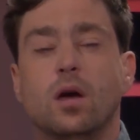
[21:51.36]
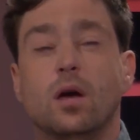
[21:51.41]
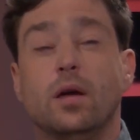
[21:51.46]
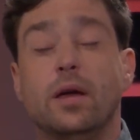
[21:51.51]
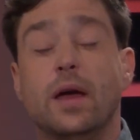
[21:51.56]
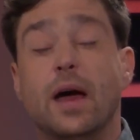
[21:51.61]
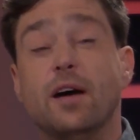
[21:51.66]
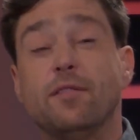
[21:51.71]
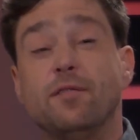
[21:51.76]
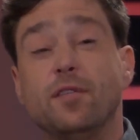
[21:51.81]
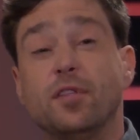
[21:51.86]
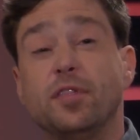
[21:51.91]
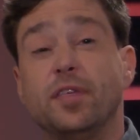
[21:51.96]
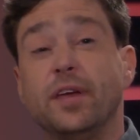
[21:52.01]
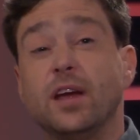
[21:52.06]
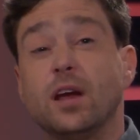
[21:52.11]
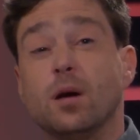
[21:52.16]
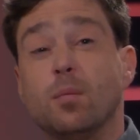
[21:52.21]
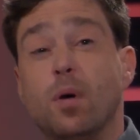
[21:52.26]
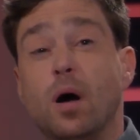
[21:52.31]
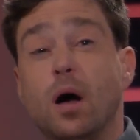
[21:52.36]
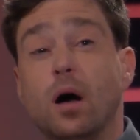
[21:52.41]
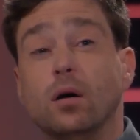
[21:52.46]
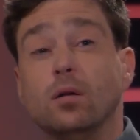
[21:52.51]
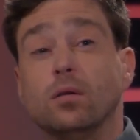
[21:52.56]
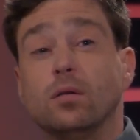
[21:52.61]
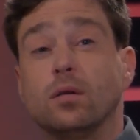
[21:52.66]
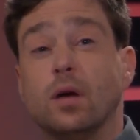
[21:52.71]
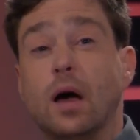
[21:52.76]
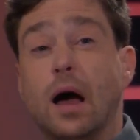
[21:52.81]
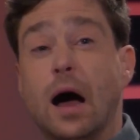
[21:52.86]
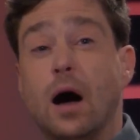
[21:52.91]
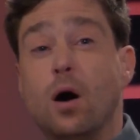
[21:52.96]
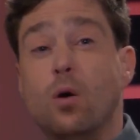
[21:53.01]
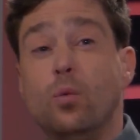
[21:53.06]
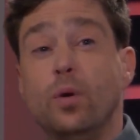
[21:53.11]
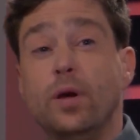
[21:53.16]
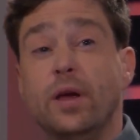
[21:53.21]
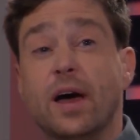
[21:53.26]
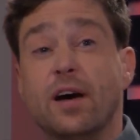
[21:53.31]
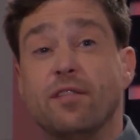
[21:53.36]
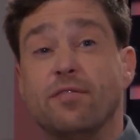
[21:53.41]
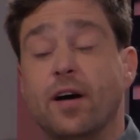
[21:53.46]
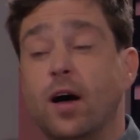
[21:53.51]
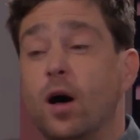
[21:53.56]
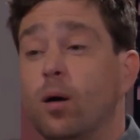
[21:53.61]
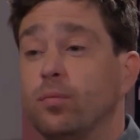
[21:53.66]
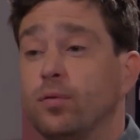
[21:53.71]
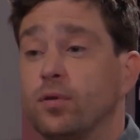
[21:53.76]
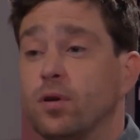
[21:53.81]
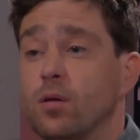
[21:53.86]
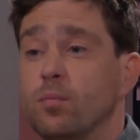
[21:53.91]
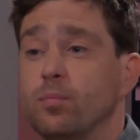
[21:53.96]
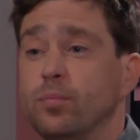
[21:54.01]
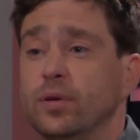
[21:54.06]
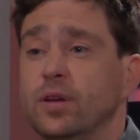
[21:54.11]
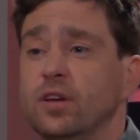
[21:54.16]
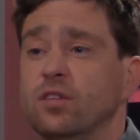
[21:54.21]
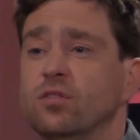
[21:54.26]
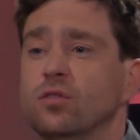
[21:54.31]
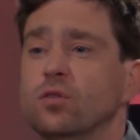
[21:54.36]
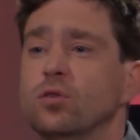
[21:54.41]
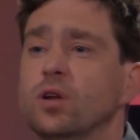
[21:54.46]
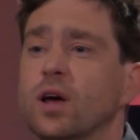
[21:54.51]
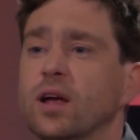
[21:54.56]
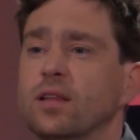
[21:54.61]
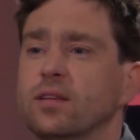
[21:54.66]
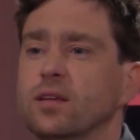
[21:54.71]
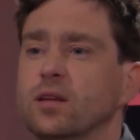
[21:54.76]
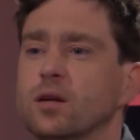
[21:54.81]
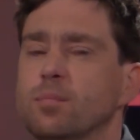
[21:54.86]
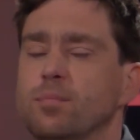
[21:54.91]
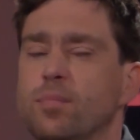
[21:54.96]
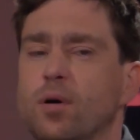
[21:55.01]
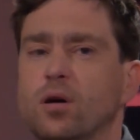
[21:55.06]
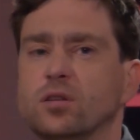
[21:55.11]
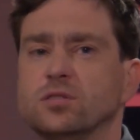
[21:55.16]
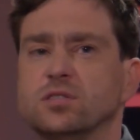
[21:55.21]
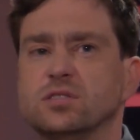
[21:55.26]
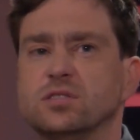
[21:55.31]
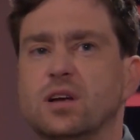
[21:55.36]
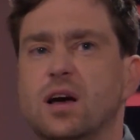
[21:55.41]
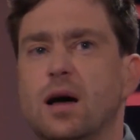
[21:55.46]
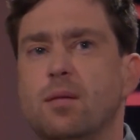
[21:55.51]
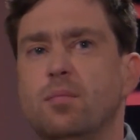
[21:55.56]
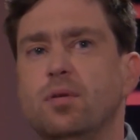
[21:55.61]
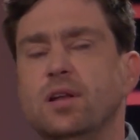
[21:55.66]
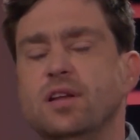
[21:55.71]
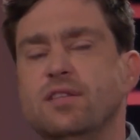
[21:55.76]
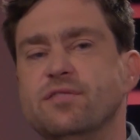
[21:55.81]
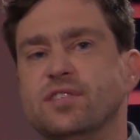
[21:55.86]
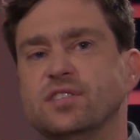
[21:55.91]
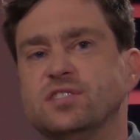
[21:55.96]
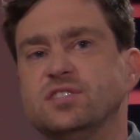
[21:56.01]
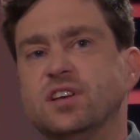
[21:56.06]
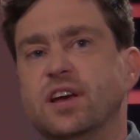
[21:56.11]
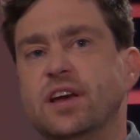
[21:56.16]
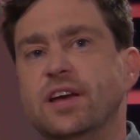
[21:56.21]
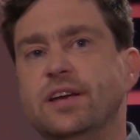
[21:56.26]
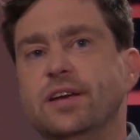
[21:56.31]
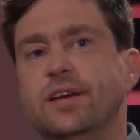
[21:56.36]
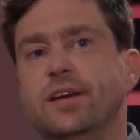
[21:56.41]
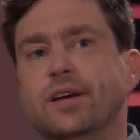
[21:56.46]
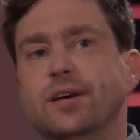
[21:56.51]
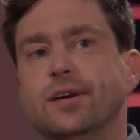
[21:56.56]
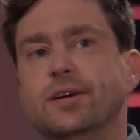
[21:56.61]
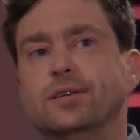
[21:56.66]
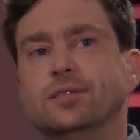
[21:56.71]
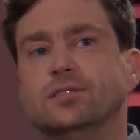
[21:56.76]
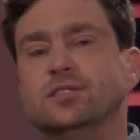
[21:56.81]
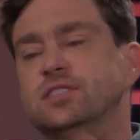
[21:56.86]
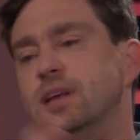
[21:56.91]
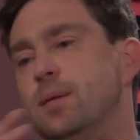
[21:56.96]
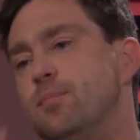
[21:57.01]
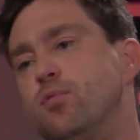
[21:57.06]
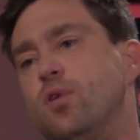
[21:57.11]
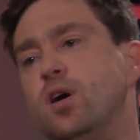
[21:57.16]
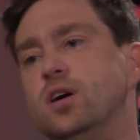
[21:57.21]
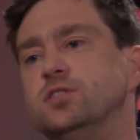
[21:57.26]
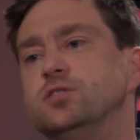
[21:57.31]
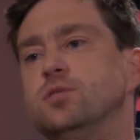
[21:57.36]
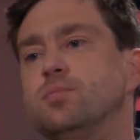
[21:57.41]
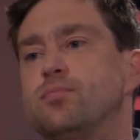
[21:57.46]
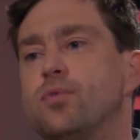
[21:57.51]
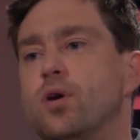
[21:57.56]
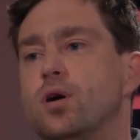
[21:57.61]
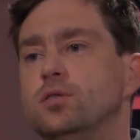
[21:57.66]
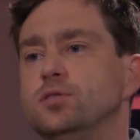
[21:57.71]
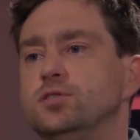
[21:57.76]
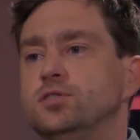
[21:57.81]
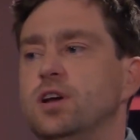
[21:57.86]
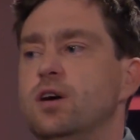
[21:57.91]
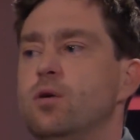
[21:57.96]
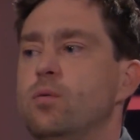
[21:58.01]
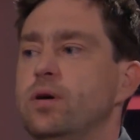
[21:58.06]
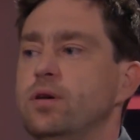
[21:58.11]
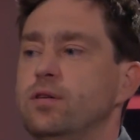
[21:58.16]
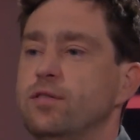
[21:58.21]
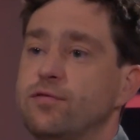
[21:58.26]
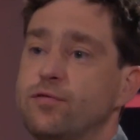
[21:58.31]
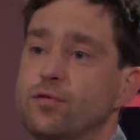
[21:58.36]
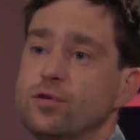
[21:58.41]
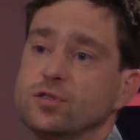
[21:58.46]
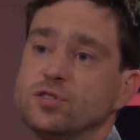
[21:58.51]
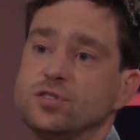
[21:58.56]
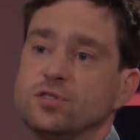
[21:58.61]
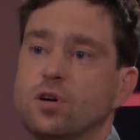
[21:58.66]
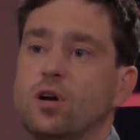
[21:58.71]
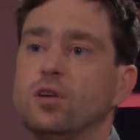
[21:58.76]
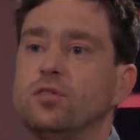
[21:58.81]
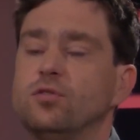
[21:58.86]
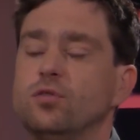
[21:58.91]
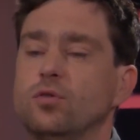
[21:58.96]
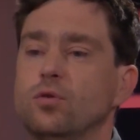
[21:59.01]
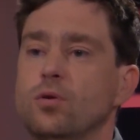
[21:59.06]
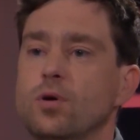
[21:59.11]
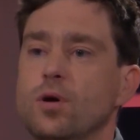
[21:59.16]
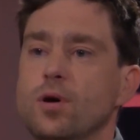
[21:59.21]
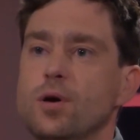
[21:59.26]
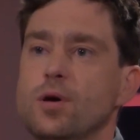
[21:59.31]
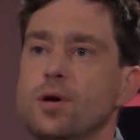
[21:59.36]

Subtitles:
If I think about how we have helped companies do that in the past, I believe it's a stepwise approach, where you first start to...